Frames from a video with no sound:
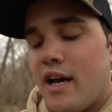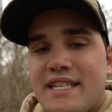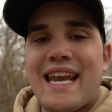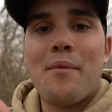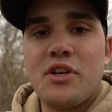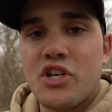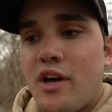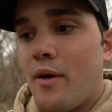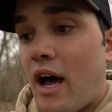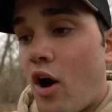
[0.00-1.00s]
establish
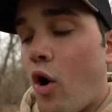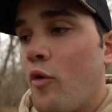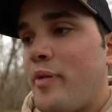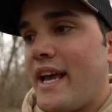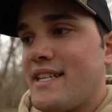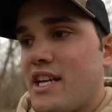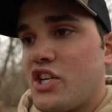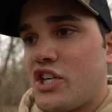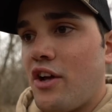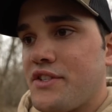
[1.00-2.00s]
a, a home base, a
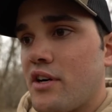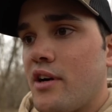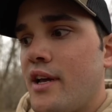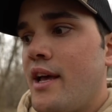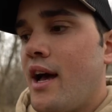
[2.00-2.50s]
shelter,